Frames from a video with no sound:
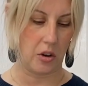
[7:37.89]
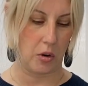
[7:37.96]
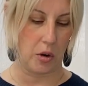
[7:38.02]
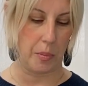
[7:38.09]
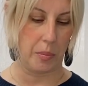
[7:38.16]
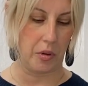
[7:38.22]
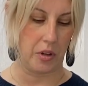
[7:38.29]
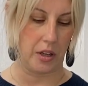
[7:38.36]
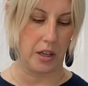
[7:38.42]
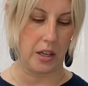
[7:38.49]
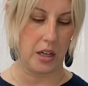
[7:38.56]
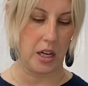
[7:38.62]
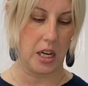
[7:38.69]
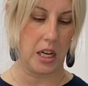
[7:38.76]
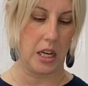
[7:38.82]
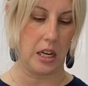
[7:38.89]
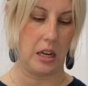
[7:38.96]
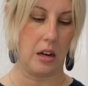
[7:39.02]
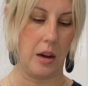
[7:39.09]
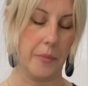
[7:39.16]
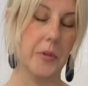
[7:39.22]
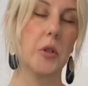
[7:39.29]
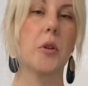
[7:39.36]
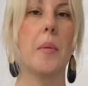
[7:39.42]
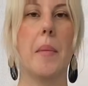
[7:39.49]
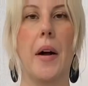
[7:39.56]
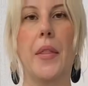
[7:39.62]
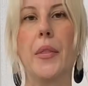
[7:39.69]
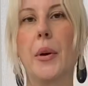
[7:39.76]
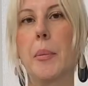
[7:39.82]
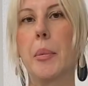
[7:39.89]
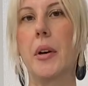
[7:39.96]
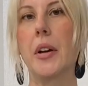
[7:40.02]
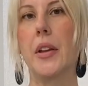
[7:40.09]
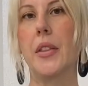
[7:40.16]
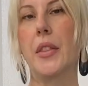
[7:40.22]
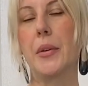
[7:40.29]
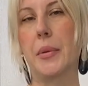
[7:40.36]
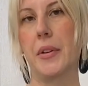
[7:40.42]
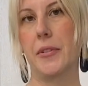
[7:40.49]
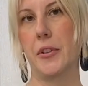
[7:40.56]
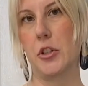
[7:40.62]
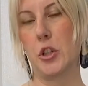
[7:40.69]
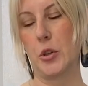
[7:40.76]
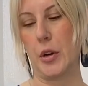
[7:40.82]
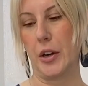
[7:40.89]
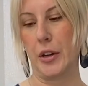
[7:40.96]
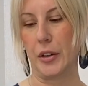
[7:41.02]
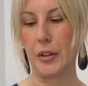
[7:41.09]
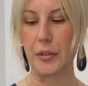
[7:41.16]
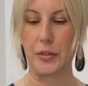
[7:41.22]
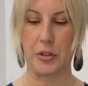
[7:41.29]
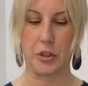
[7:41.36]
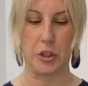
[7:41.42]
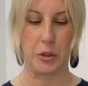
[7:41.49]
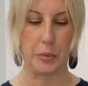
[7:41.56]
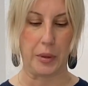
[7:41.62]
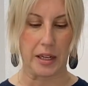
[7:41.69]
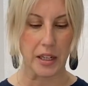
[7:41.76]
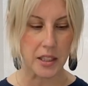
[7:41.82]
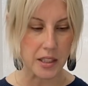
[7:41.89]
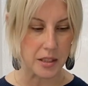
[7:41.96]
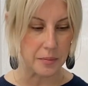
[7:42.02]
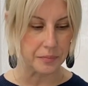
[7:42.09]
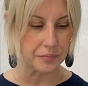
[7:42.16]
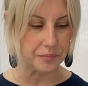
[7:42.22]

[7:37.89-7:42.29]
or put it in up to a month, or put it in the refrigerator for 2 weeks.